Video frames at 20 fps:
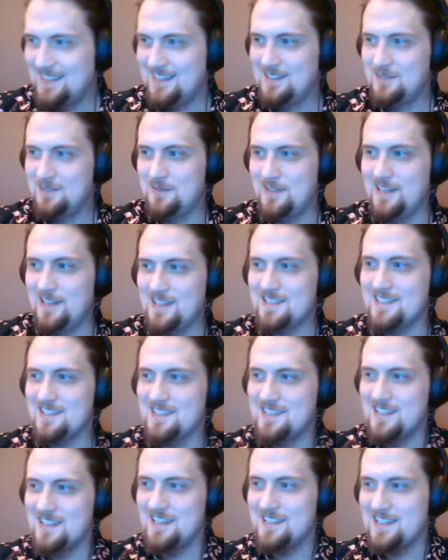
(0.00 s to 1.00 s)
Vanessa
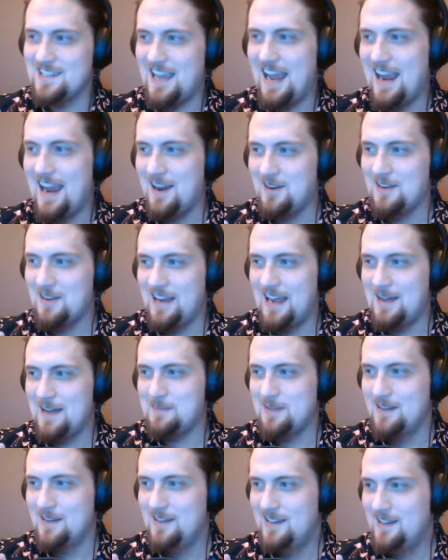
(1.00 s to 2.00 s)
says hair
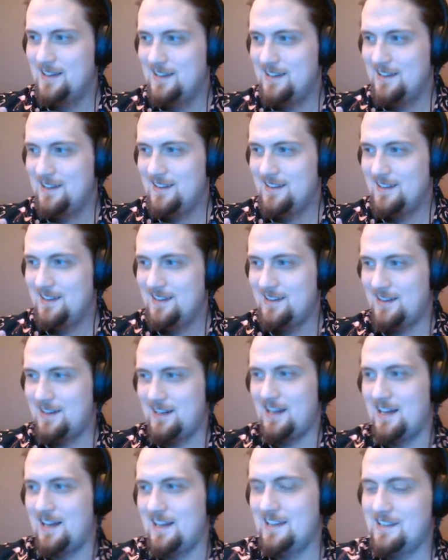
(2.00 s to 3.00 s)
nap,
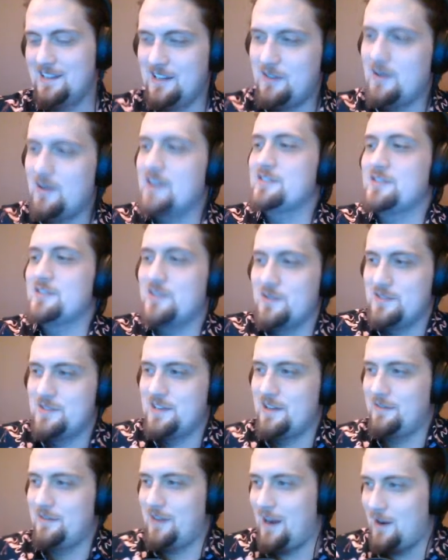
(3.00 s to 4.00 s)
and then corrects
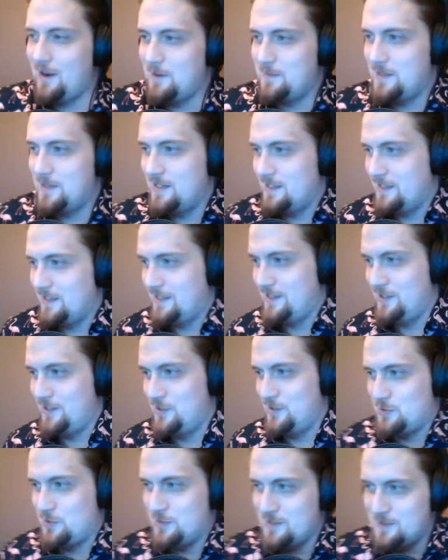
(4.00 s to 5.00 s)
herself. Hairball in the
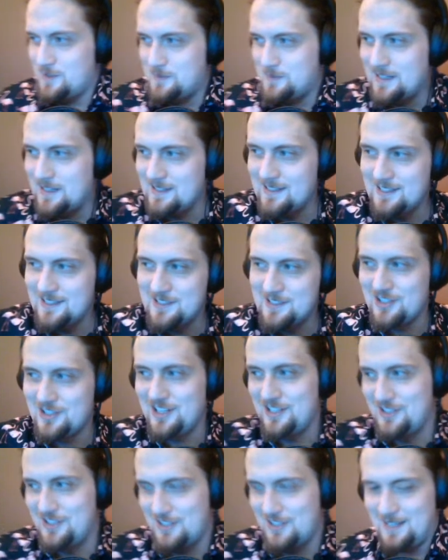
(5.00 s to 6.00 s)
usual spot. Let's
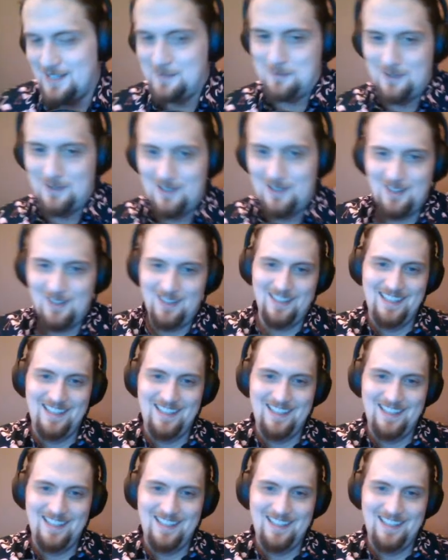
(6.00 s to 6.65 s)
change it up, lol.